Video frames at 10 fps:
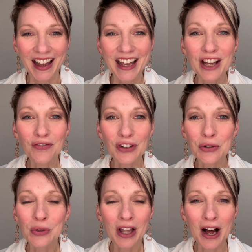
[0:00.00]
If
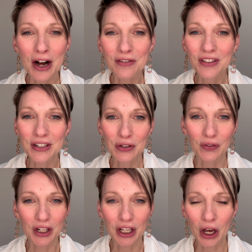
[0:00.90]
you love this
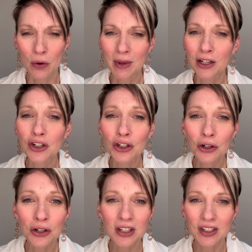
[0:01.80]
video, make
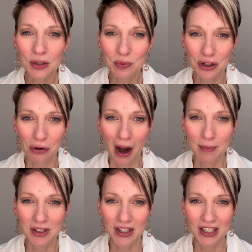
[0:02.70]
sure to
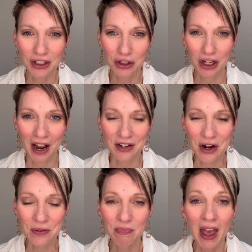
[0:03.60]
subscribe to this
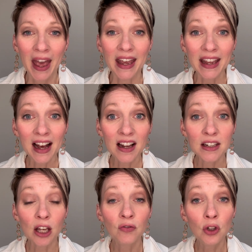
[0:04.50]
channel. And
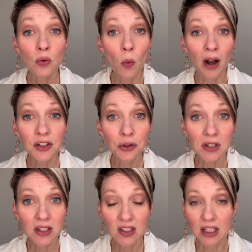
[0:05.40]
if you want to
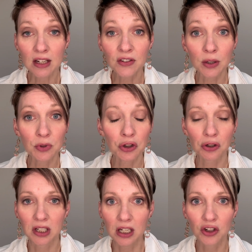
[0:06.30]
receive some
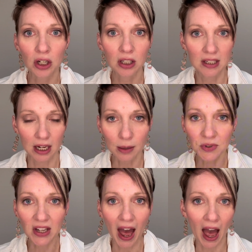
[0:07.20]
strategic
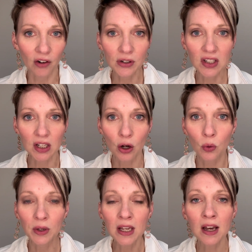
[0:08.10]
tips every single
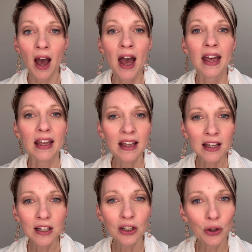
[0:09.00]
week
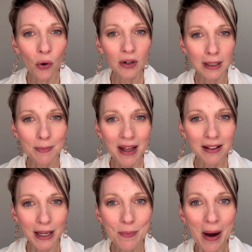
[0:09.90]
in your email
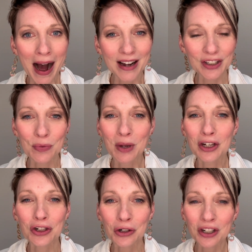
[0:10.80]
inbox, make
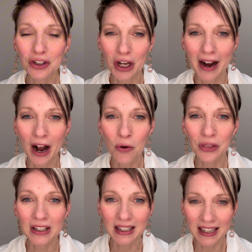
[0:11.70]
sure to check out
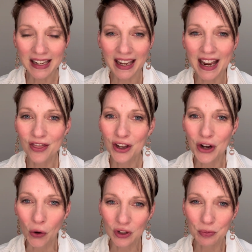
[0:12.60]
the link in the
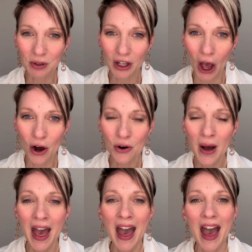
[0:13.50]
notes below
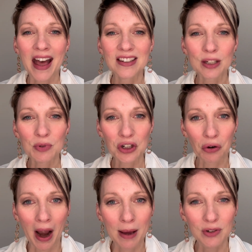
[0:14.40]
and
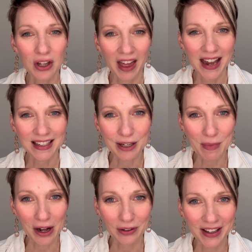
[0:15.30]
subscribe to that
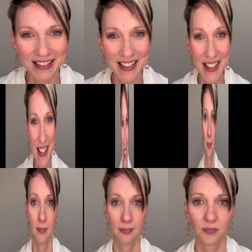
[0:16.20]
email list.
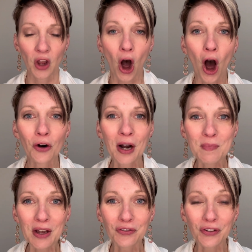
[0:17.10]
All right,
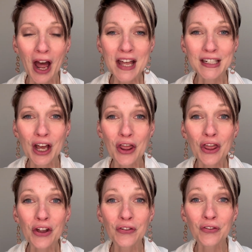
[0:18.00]
my friend,
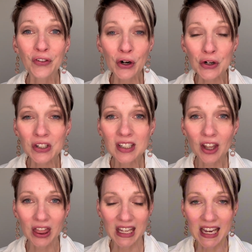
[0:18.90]
the first
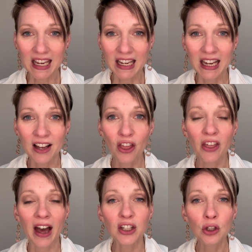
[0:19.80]
thing
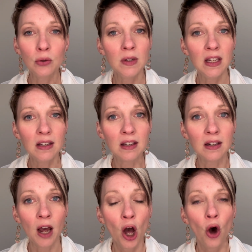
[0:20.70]
that you
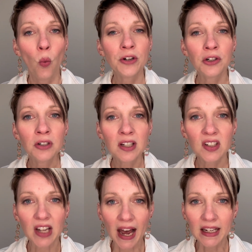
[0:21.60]
need when you're
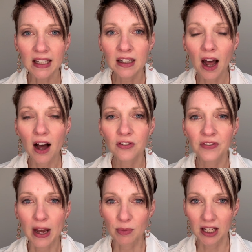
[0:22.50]
designing a
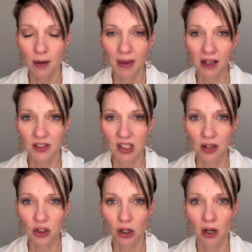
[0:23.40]
family command
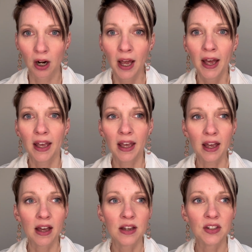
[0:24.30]
center
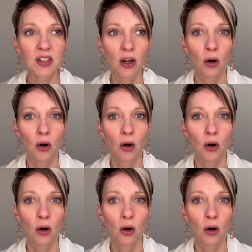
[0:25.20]
is,